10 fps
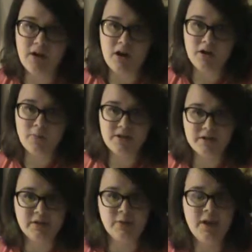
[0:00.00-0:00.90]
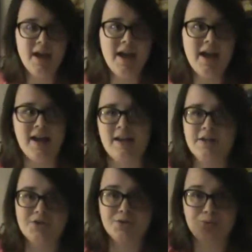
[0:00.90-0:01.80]
on a window
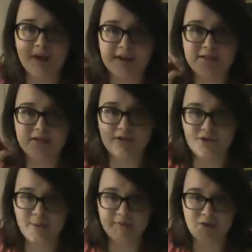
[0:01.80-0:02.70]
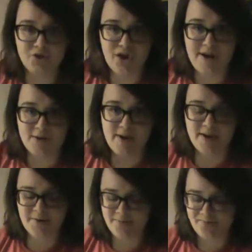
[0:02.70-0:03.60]
and traced the shapes that the shadow made.